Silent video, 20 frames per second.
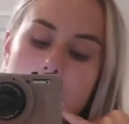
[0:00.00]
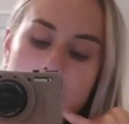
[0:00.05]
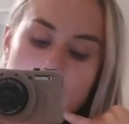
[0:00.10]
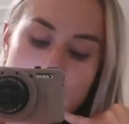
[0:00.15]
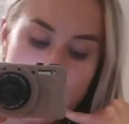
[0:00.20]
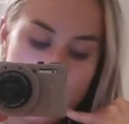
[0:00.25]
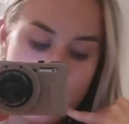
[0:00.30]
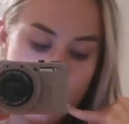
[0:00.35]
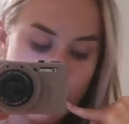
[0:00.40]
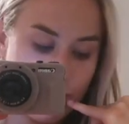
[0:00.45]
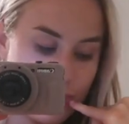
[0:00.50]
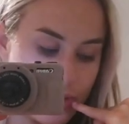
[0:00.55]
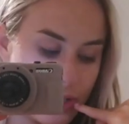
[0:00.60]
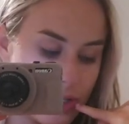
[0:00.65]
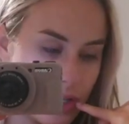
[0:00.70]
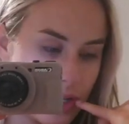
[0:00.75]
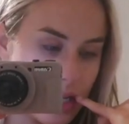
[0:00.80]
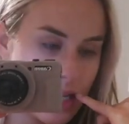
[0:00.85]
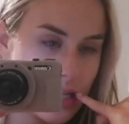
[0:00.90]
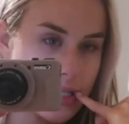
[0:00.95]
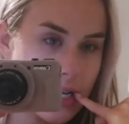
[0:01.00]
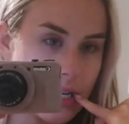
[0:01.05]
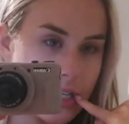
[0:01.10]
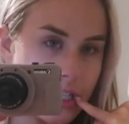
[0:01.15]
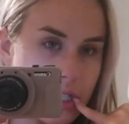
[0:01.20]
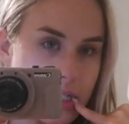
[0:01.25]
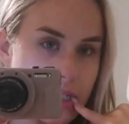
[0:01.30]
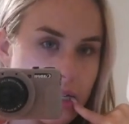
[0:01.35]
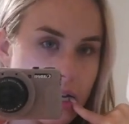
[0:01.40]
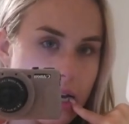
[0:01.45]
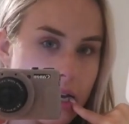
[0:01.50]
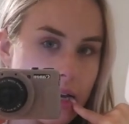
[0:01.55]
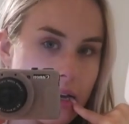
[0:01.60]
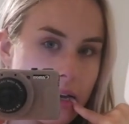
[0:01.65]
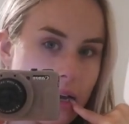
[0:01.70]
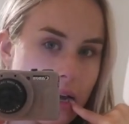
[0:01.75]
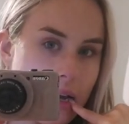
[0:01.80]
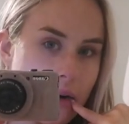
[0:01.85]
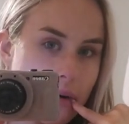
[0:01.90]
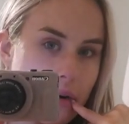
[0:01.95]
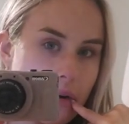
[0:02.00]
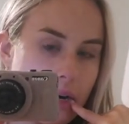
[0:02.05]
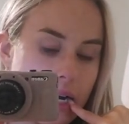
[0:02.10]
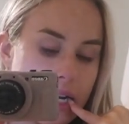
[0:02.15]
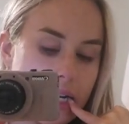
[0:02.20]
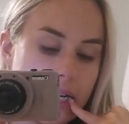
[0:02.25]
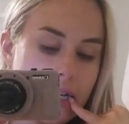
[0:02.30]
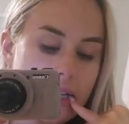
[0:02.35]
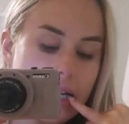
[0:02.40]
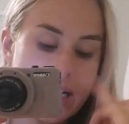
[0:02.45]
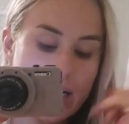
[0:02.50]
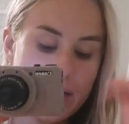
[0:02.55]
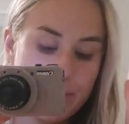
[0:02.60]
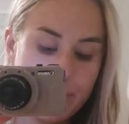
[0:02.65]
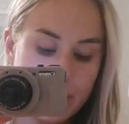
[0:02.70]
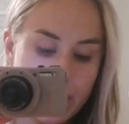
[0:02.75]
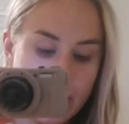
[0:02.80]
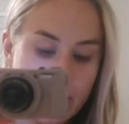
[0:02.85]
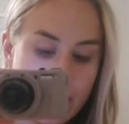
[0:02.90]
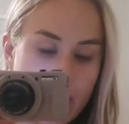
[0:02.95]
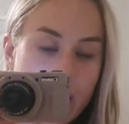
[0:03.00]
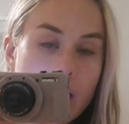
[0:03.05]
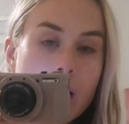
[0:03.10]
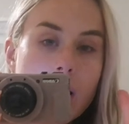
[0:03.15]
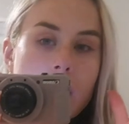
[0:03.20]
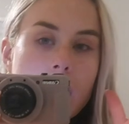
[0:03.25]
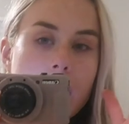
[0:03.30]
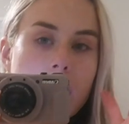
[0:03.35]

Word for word: my cubes because I just like, I don't know, I need to like completely